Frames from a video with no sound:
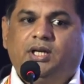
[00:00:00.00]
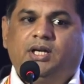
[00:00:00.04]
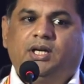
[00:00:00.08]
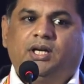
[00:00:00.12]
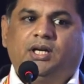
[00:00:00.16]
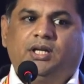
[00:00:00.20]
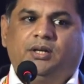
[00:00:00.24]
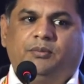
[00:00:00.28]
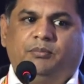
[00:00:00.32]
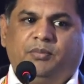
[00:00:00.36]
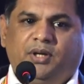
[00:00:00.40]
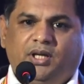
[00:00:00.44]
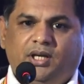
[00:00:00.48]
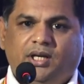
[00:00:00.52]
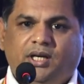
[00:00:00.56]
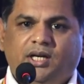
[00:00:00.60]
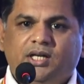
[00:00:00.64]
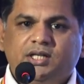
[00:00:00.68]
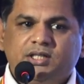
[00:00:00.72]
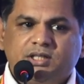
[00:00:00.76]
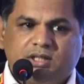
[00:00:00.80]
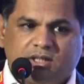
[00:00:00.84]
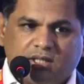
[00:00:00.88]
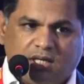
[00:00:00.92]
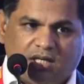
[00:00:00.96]
in many
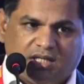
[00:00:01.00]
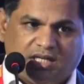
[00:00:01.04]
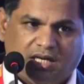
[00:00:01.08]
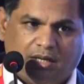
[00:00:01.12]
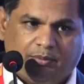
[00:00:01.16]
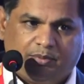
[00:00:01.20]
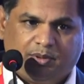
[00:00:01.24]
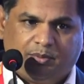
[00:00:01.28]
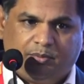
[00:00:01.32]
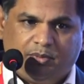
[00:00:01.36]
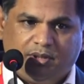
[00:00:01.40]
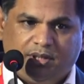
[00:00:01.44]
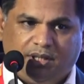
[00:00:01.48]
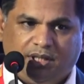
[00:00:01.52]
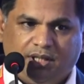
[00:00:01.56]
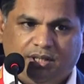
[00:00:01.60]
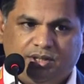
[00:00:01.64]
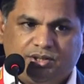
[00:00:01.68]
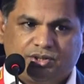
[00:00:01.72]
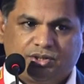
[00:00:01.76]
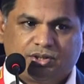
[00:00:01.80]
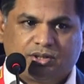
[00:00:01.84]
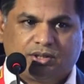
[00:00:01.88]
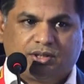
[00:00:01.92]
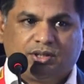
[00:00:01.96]
digital
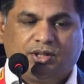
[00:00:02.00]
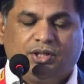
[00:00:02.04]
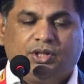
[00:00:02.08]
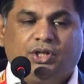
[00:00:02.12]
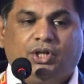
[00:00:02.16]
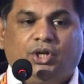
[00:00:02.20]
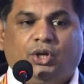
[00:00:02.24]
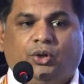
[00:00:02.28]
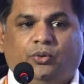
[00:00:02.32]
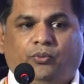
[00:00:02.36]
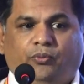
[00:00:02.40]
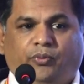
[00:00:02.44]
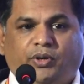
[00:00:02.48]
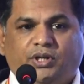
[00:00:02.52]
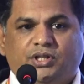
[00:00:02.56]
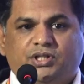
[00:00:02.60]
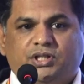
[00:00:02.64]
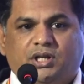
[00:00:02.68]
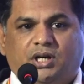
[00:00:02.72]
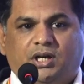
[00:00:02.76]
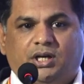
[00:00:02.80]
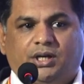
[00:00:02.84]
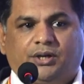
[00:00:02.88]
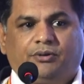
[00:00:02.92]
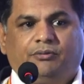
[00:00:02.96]
capabilities which
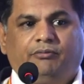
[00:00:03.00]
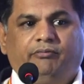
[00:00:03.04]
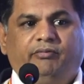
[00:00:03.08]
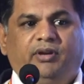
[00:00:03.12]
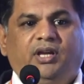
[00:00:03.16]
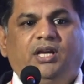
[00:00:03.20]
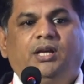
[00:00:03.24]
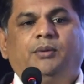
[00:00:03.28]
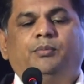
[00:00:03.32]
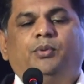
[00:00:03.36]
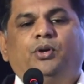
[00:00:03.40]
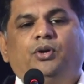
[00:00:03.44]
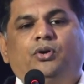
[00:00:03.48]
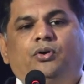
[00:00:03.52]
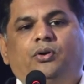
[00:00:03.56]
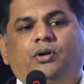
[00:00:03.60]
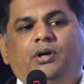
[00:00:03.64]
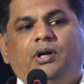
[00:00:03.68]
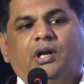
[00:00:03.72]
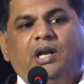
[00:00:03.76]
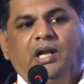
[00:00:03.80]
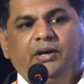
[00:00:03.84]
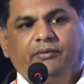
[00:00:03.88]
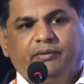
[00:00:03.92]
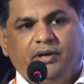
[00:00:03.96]
are way
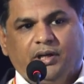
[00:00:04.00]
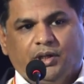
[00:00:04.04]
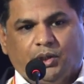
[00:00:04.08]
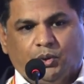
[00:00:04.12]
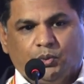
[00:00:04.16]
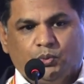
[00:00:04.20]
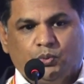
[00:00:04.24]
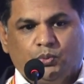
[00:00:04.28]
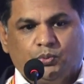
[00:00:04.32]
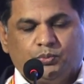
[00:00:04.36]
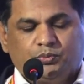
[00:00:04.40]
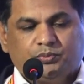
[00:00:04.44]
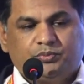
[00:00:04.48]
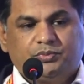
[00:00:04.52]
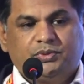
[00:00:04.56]
beyond level 2.